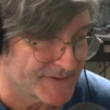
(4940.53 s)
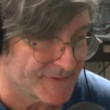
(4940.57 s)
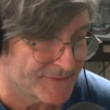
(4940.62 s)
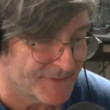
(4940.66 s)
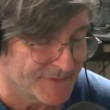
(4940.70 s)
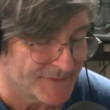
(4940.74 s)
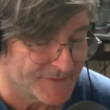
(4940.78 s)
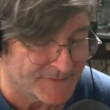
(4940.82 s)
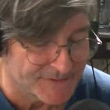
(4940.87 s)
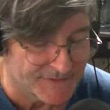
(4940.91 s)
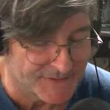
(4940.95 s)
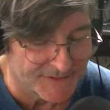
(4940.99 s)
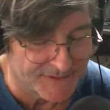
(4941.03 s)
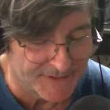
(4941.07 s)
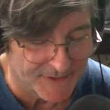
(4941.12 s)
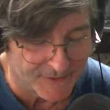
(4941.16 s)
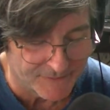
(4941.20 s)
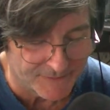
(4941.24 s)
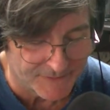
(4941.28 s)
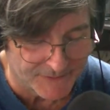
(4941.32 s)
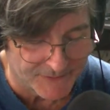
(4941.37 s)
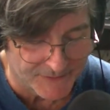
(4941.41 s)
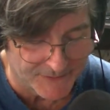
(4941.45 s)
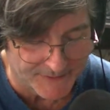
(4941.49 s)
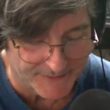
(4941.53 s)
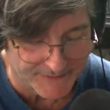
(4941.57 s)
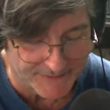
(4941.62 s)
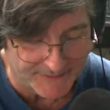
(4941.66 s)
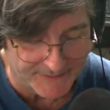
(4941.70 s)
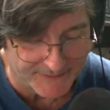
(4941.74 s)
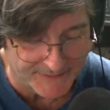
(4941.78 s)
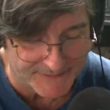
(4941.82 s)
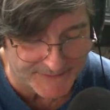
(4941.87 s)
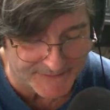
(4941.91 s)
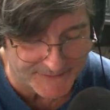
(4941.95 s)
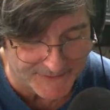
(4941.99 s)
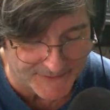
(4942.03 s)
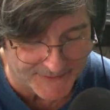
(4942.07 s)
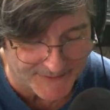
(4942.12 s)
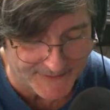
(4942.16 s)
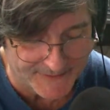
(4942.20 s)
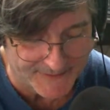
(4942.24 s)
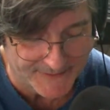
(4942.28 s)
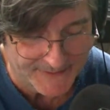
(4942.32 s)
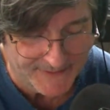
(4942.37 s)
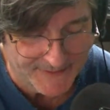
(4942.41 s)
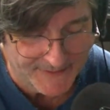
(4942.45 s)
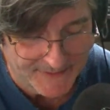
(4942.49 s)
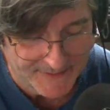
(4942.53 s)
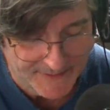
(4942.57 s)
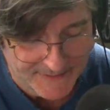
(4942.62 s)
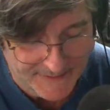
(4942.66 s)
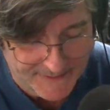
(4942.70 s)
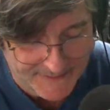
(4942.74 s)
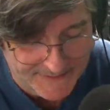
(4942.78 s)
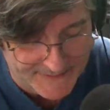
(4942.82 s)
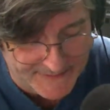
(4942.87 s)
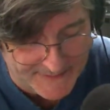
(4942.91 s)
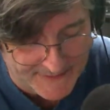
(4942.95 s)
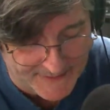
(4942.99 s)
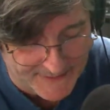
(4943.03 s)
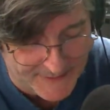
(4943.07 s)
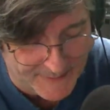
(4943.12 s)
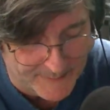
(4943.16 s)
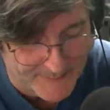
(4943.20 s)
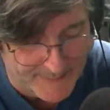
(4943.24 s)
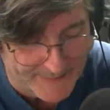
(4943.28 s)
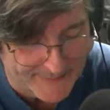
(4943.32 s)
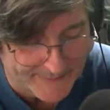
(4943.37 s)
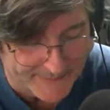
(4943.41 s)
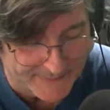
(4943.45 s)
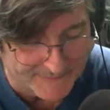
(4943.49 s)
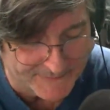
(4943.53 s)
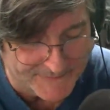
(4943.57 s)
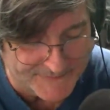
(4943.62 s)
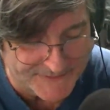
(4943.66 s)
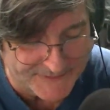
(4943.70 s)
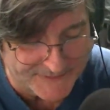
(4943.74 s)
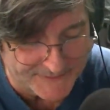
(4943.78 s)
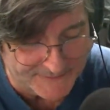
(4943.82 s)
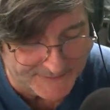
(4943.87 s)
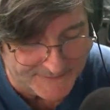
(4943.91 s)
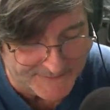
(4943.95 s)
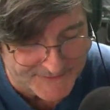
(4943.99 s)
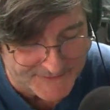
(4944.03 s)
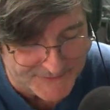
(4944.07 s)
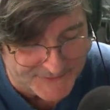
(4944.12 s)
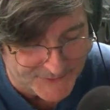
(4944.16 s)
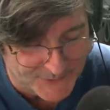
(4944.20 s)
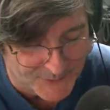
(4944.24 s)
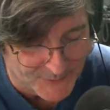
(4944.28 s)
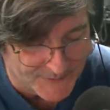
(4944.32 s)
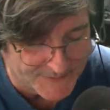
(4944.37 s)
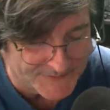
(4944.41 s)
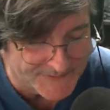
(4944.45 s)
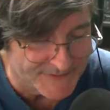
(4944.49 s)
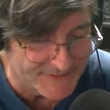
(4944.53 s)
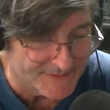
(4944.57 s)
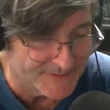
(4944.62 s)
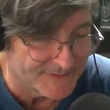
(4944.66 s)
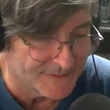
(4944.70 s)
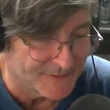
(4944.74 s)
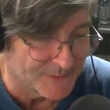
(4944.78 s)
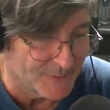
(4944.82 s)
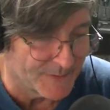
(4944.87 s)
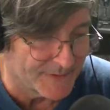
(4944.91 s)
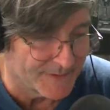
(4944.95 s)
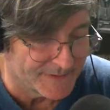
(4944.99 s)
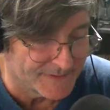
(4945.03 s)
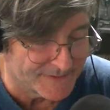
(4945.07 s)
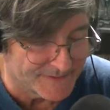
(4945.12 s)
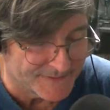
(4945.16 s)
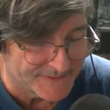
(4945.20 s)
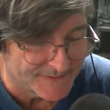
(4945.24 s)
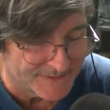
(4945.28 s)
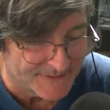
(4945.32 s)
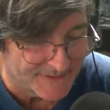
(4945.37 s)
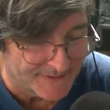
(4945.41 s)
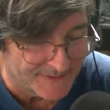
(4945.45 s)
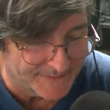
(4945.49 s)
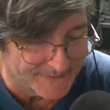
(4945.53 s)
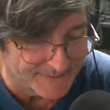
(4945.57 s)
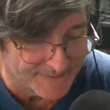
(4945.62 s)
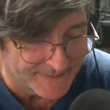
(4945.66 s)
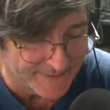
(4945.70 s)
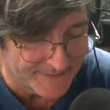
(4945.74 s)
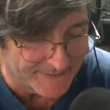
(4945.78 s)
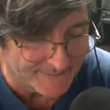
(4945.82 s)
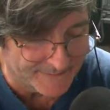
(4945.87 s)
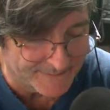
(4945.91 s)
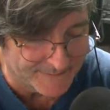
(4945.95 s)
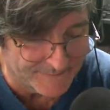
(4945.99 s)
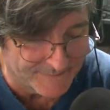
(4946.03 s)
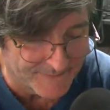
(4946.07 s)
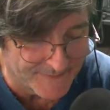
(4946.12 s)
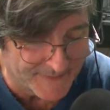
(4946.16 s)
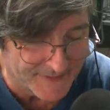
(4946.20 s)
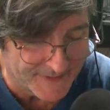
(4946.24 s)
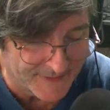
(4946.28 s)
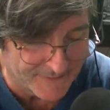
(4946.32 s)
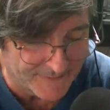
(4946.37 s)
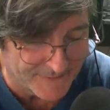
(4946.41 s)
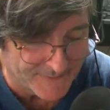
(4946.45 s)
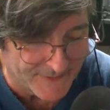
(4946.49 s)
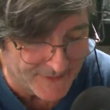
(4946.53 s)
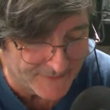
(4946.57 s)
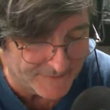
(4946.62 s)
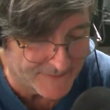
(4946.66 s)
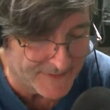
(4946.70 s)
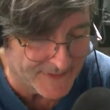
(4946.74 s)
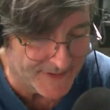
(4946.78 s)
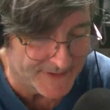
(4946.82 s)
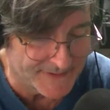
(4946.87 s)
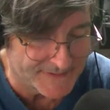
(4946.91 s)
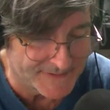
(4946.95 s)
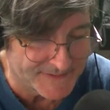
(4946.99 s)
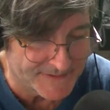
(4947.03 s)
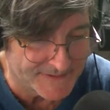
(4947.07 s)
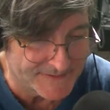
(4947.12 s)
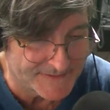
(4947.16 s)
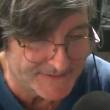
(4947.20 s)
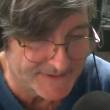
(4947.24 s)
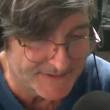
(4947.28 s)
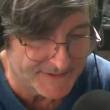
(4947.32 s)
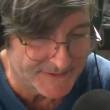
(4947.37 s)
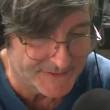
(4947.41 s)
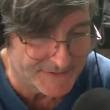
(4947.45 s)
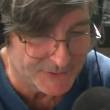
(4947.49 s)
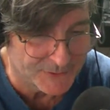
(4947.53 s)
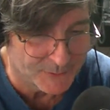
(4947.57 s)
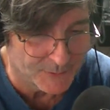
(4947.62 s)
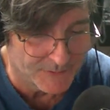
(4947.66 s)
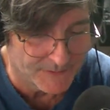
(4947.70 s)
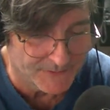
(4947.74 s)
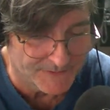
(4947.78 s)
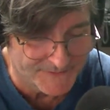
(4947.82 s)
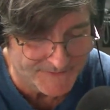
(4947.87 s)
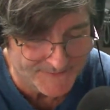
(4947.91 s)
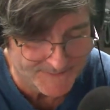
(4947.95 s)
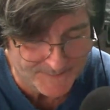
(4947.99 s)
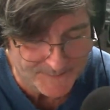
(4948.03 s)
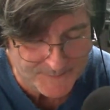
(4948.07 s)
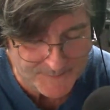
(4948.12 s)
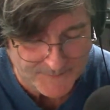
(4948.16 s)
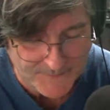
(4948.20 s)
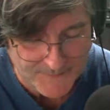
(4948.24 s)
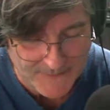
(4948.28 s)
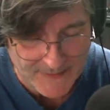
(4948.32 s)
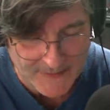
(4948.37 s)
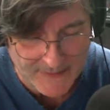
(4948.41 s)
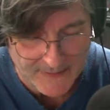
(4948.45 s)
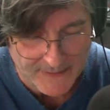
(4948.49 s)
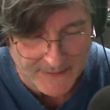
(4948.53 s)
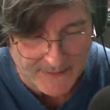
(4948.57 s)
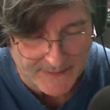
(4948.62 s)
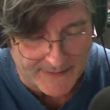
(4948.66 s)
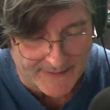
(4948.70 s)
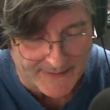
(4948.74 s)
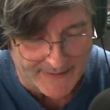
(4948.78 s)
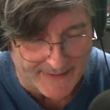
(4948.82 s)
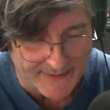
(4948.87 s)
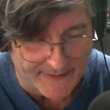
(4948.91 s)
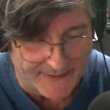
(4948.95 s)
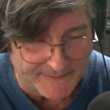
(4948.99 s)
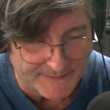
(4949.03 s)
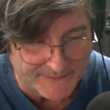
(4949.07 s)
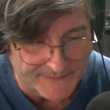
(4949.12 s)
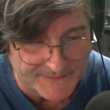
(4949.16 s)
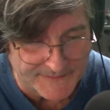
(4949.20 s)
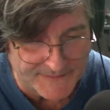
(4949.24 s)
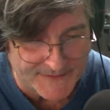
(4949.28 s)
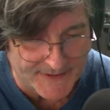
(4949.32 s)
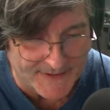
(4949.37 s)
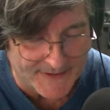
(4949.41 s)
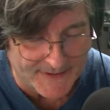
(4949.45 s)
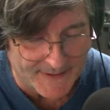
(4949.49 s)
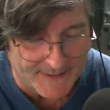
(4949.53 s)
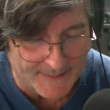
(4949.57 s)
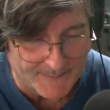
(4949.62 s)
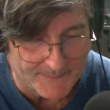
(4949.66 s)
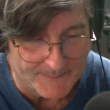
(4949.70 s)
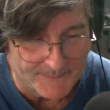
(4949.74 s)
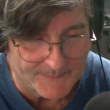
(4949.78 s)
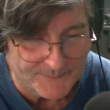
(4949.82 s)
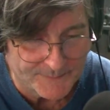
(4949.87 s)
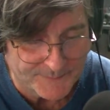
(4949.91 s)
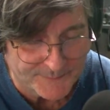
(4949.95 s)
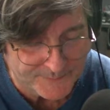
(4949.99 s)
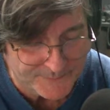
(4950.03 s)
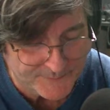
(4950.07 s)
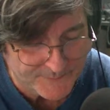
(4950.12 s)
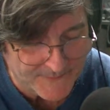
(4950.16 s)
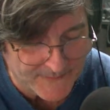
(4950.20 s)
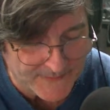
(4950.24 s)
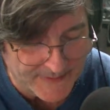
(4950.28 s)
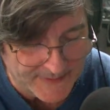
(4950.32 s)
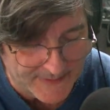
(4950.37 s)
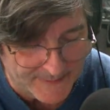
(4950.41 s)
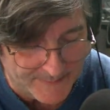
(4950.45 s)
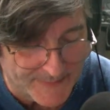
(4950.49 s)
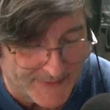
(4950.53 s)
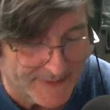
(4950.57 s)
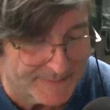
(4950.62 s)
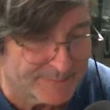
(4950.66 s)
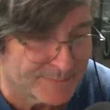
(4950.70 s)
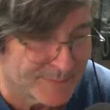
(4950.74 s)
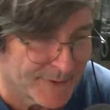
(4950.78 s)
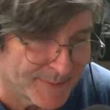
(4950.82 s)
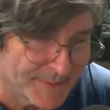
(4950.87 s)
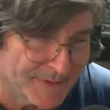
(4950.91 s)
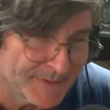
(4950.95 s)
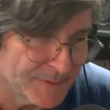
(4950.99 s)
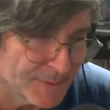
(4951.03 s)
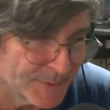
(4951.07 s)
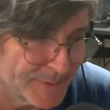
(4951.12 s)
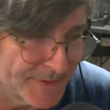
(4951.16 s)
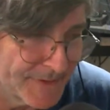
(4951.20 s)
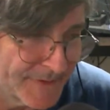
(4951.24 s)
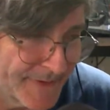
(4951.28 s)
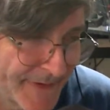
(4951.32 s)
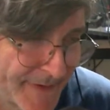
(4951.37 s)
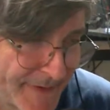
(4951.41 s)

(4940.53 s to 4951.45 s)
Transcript: to 15 over 9 here tonight. Comparative signal to Ian there at VK5KTT, two worlds. And but probably a little bit